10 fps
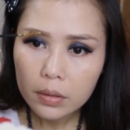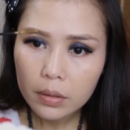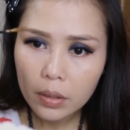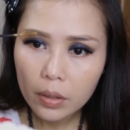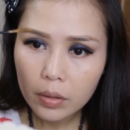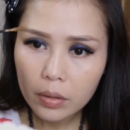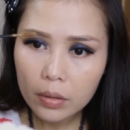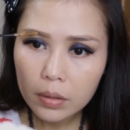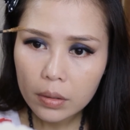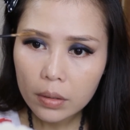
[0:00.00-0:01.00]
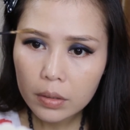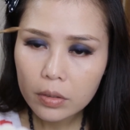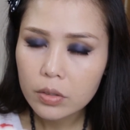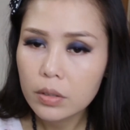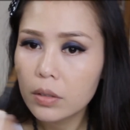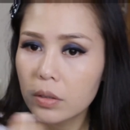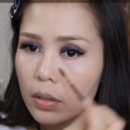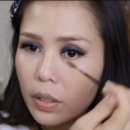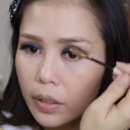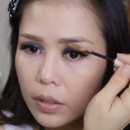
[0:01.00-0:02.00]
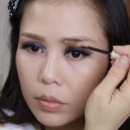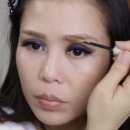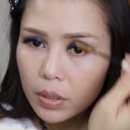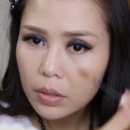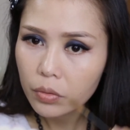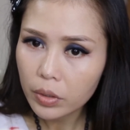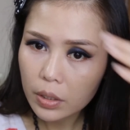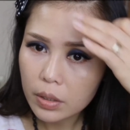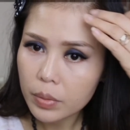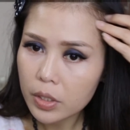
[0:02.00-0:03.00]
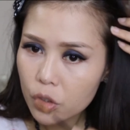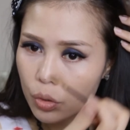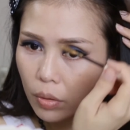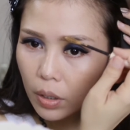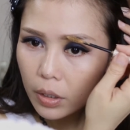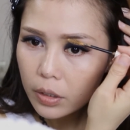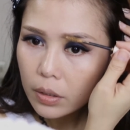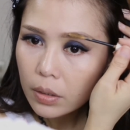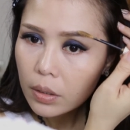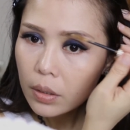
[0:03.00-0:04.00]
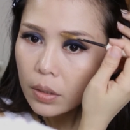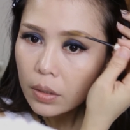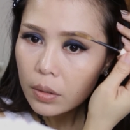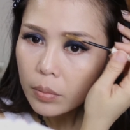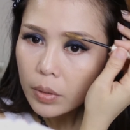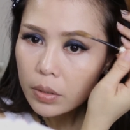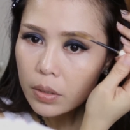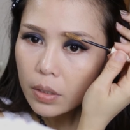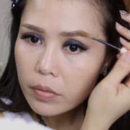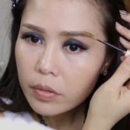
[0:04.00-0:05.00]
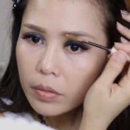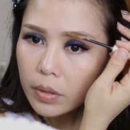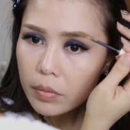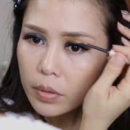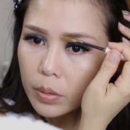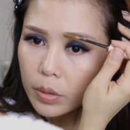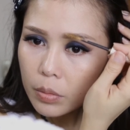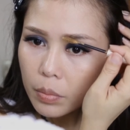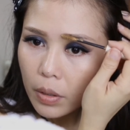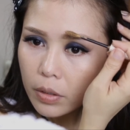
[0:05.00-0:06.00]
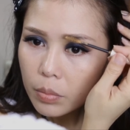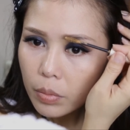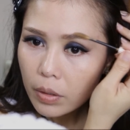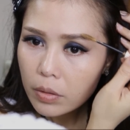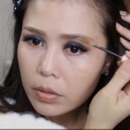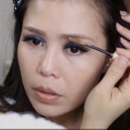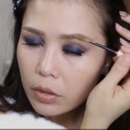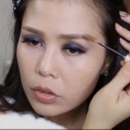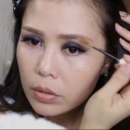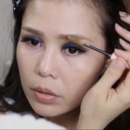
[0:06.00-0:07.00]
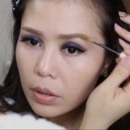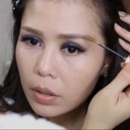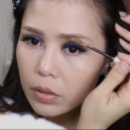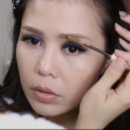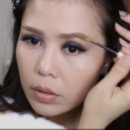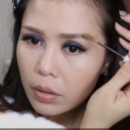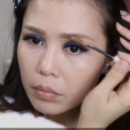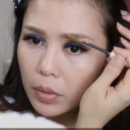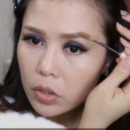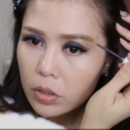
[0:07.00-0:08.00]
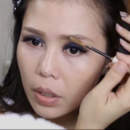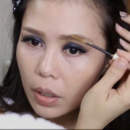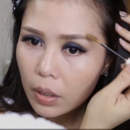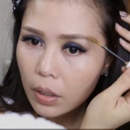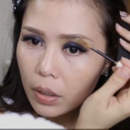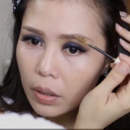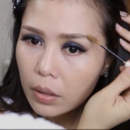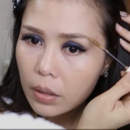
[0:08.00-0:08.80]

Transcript: so it doesn't look like it's really been drawn. Because I have very sparse brows actually. I don't have much hair,